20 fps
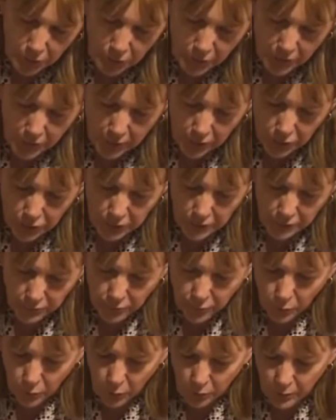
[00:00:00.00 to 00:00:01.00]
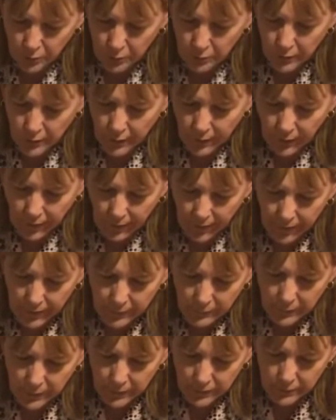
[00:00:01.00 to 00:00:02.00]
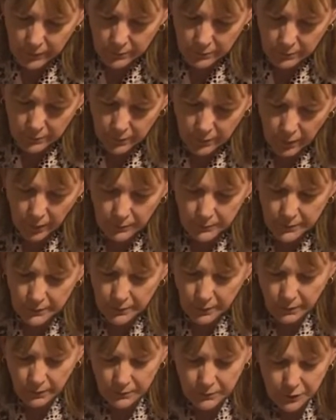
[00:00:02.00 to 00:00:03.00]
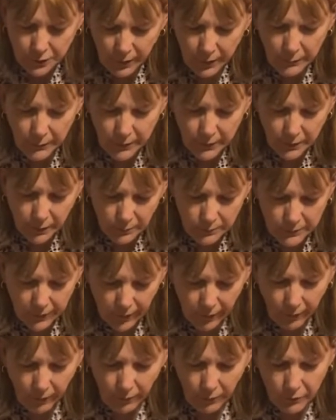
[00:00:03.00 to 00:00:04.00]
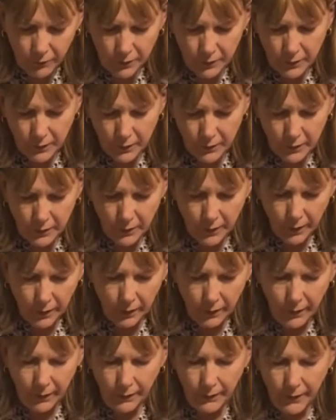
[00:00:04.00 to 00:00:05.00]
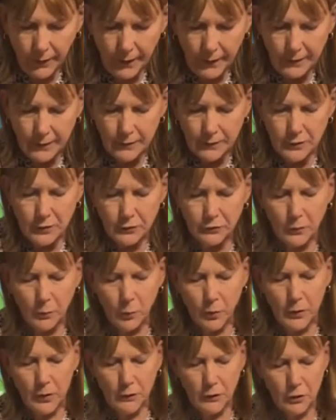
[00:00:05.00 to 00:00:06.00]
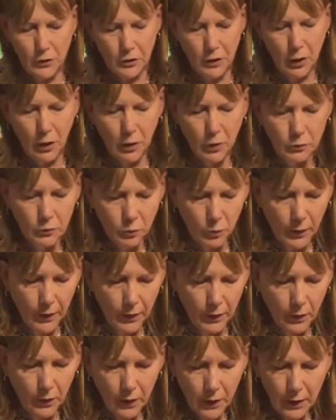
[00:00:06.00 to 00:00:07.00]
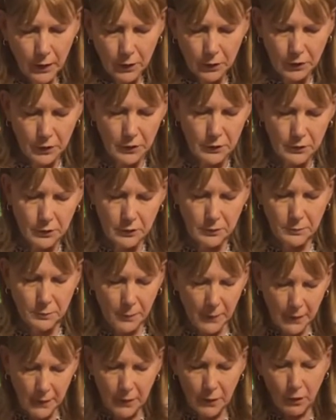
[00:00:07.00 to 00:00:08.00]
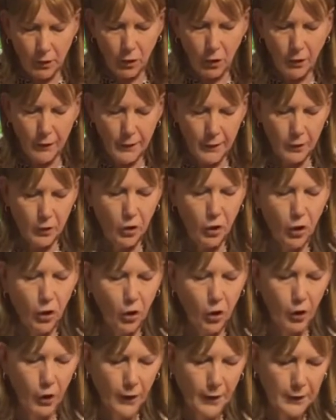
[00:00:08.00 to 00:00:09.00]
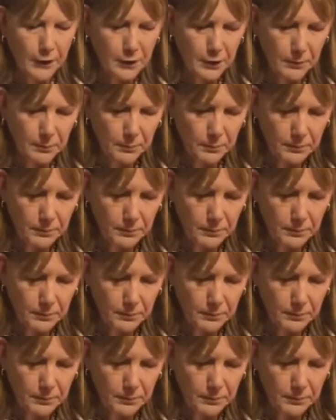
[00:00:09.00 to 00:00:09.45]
the gear shift forward, Jamie comes out. And this is from one of the shows where she's speeding along in a car, and she